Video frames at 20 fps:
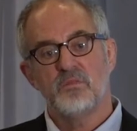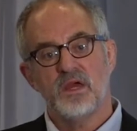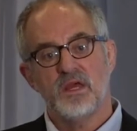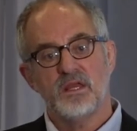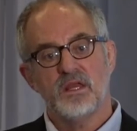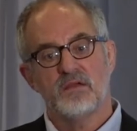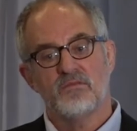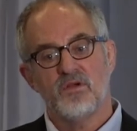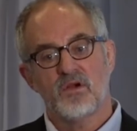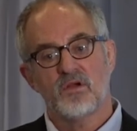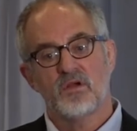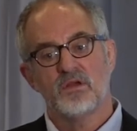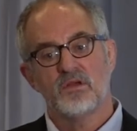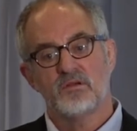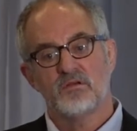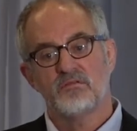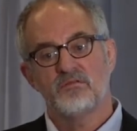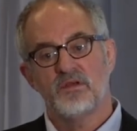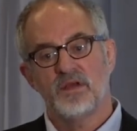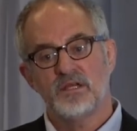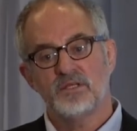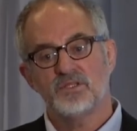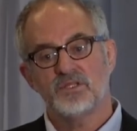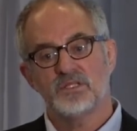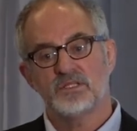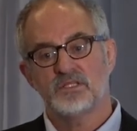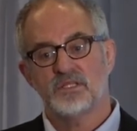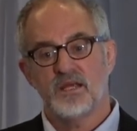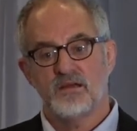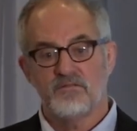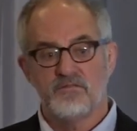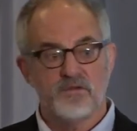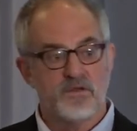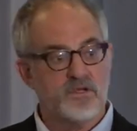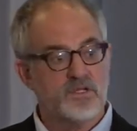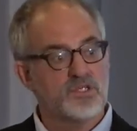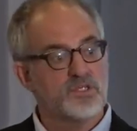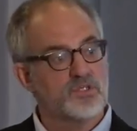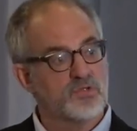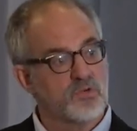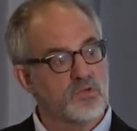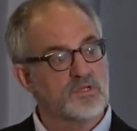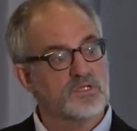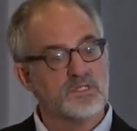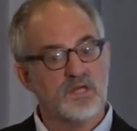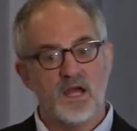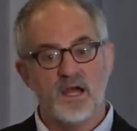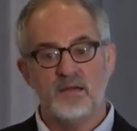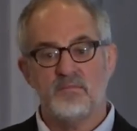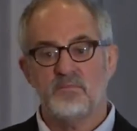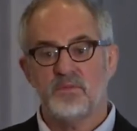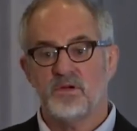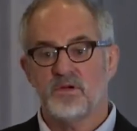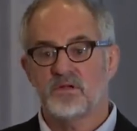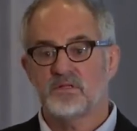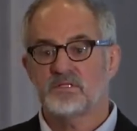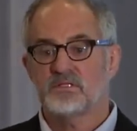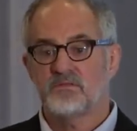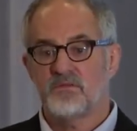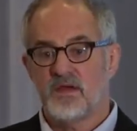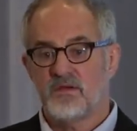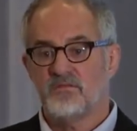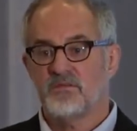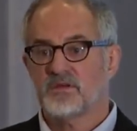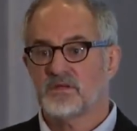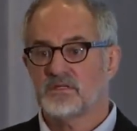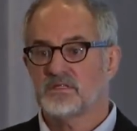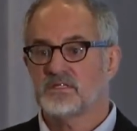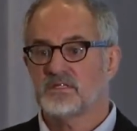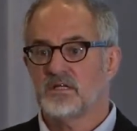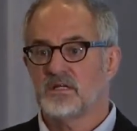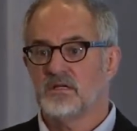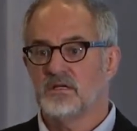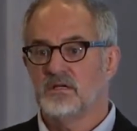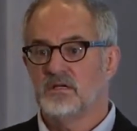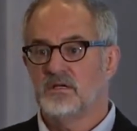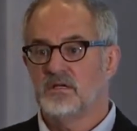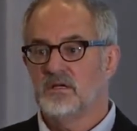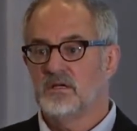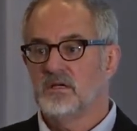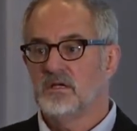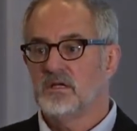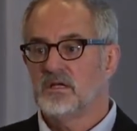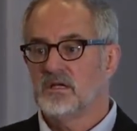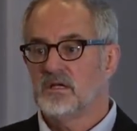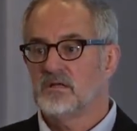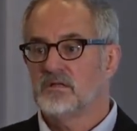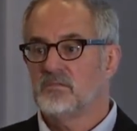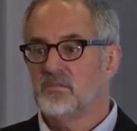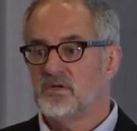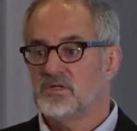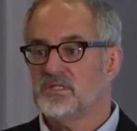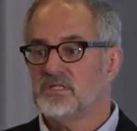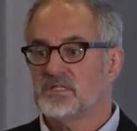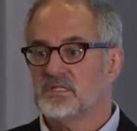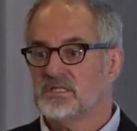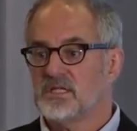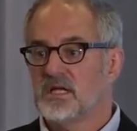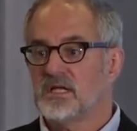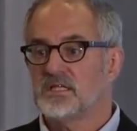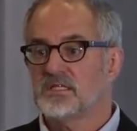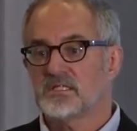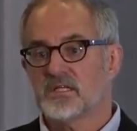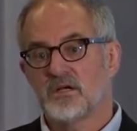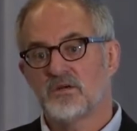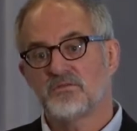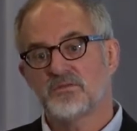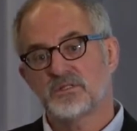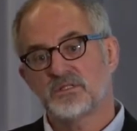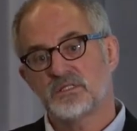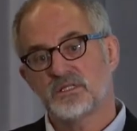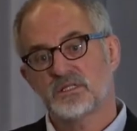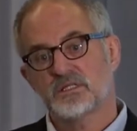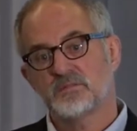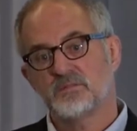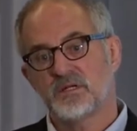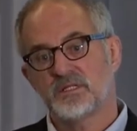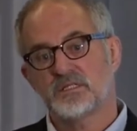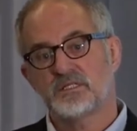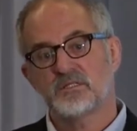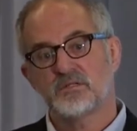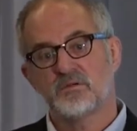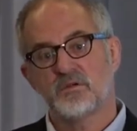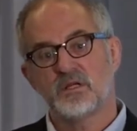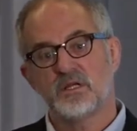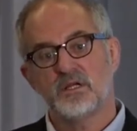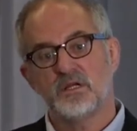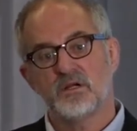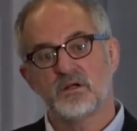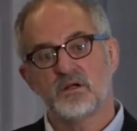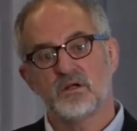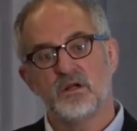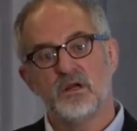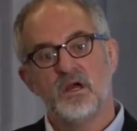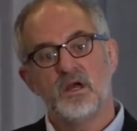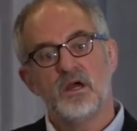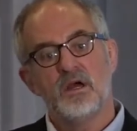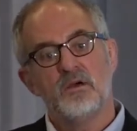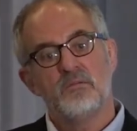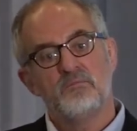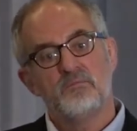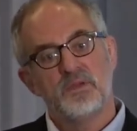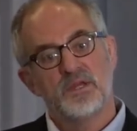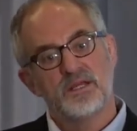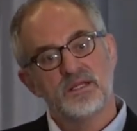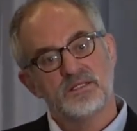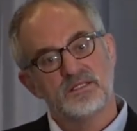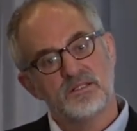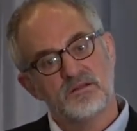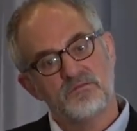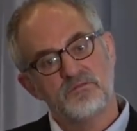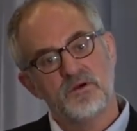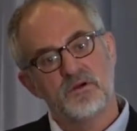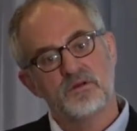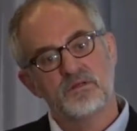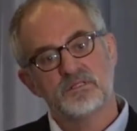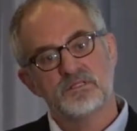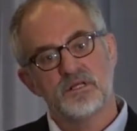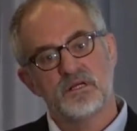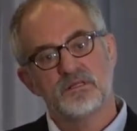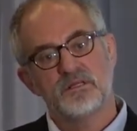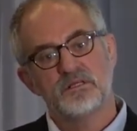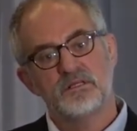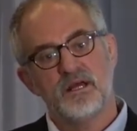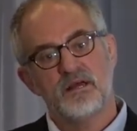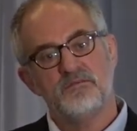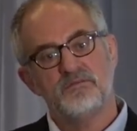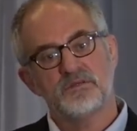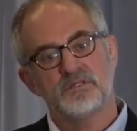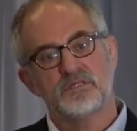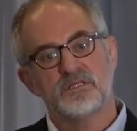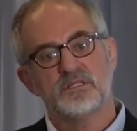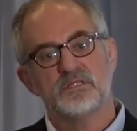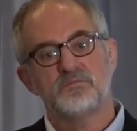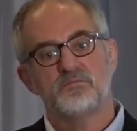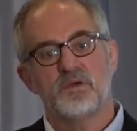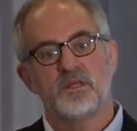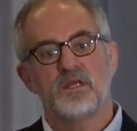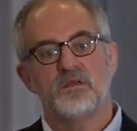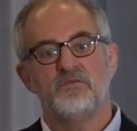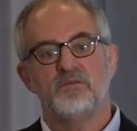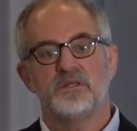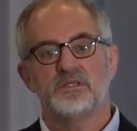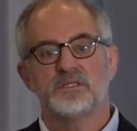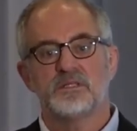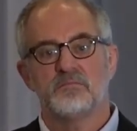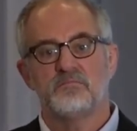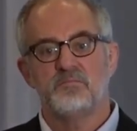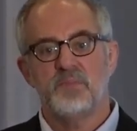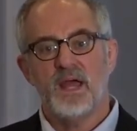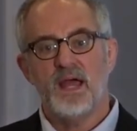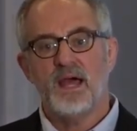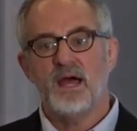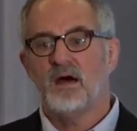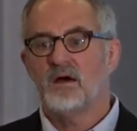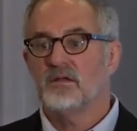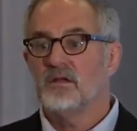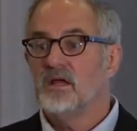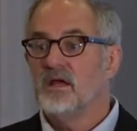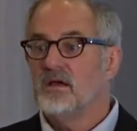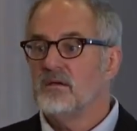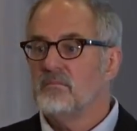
many of our interventions have very short time periods of efficacy. You know, most of the studies go for six months to a year because they're focused on the deficits. But if it's about